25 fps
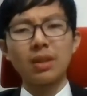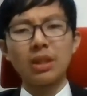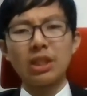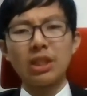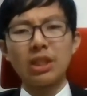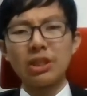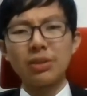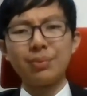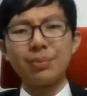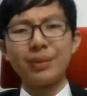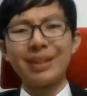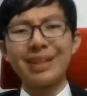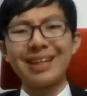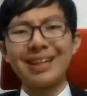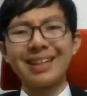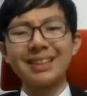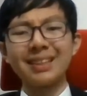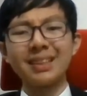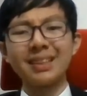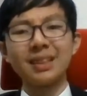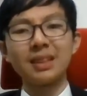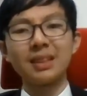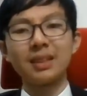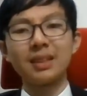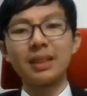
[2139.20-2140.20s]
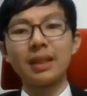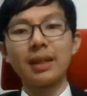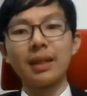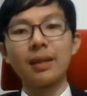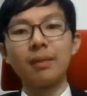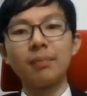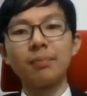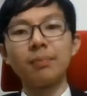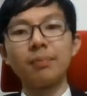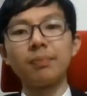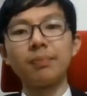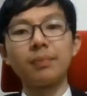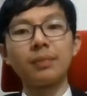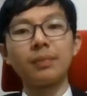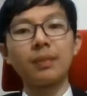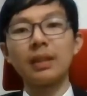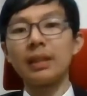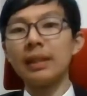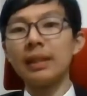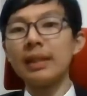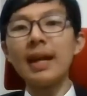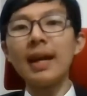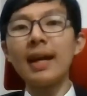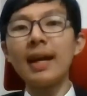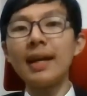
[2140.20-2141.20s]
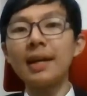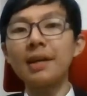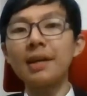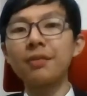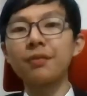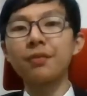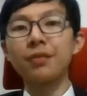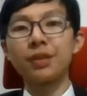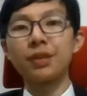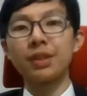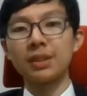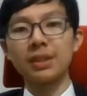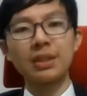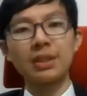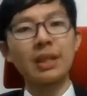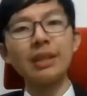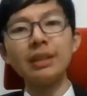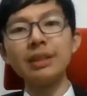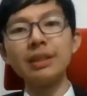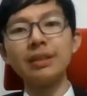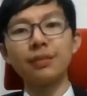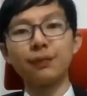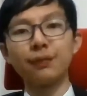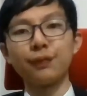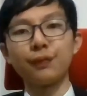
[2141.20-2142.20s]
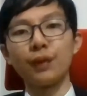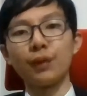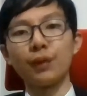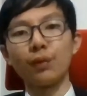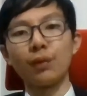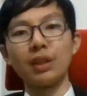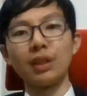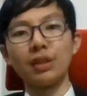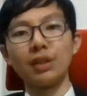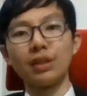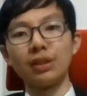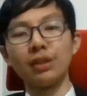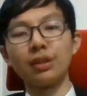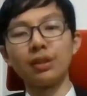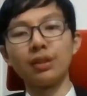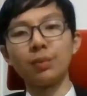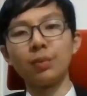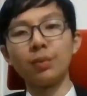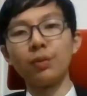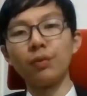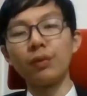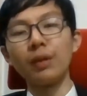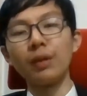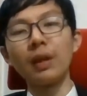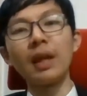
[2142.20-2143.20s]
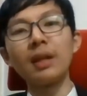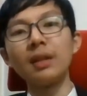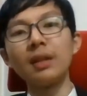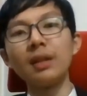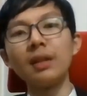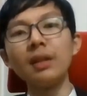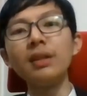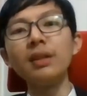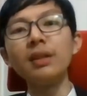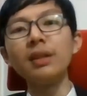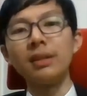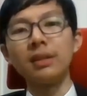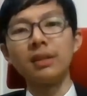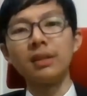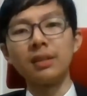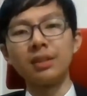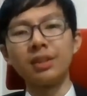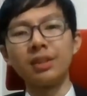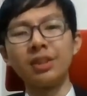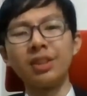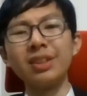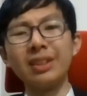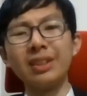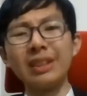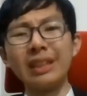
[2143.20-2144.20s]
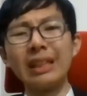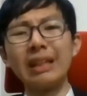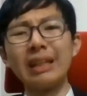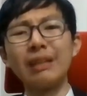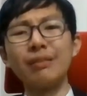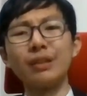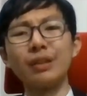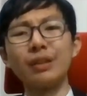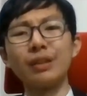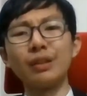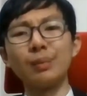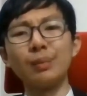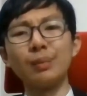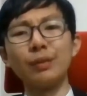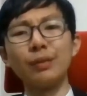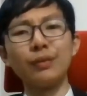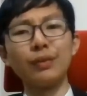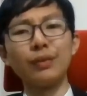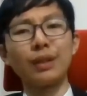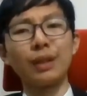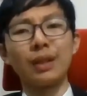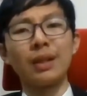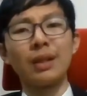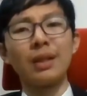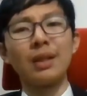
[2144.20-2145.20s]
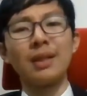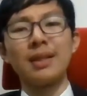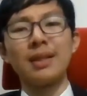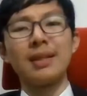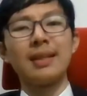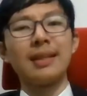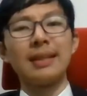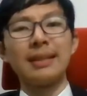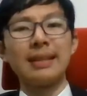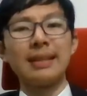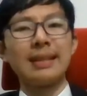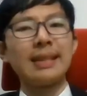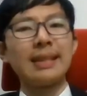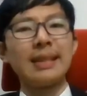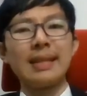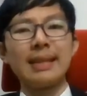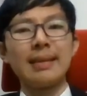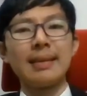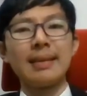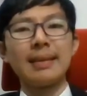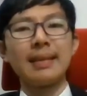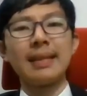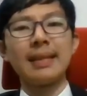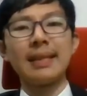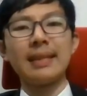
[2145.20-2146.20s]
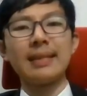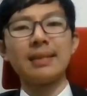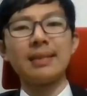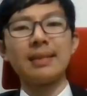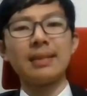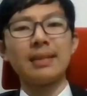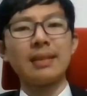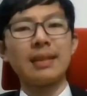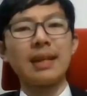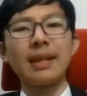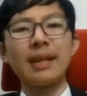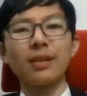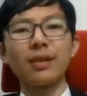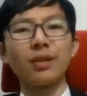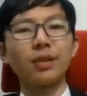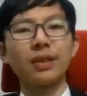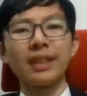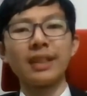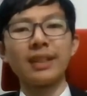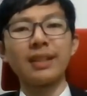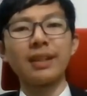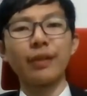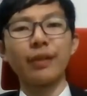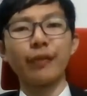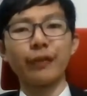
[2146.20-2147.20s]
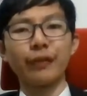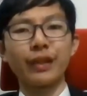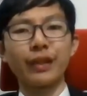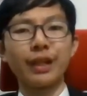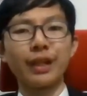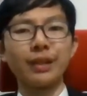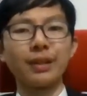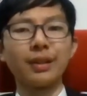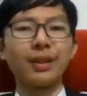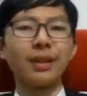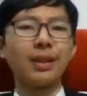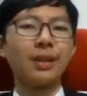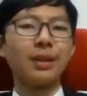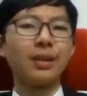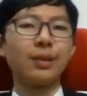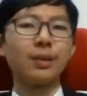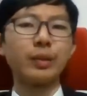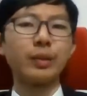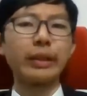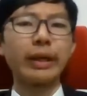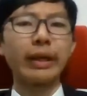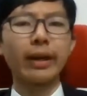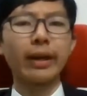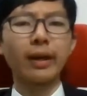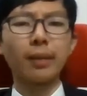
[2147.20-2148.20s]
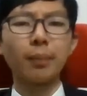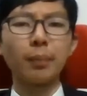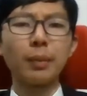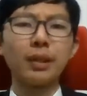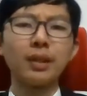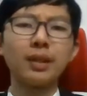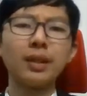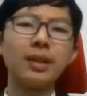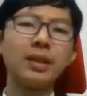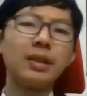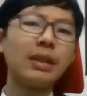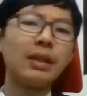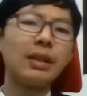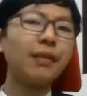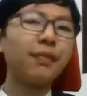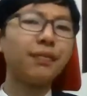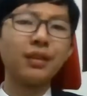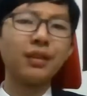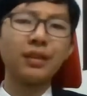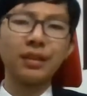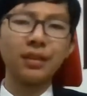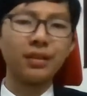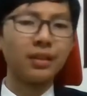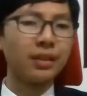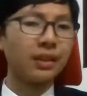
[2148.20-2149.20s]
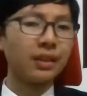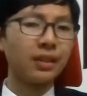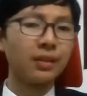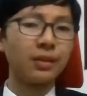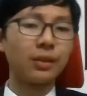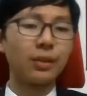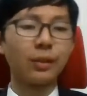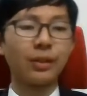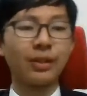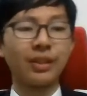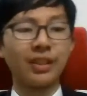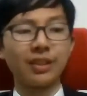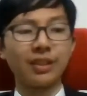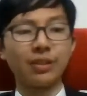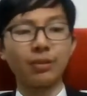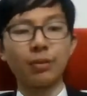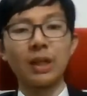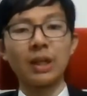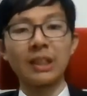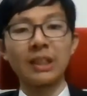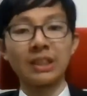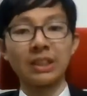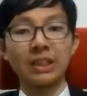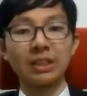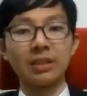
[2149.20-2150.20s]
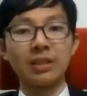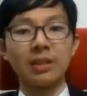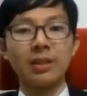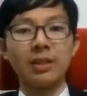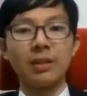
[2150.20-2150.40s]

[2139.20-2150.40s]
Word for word: to be honest, um, yeah, I had tons of fun watching this movie. I really, really love this movie. Ten, nine, 9 or ten out of ten would I recommend it. Definitely go ahead and watch it.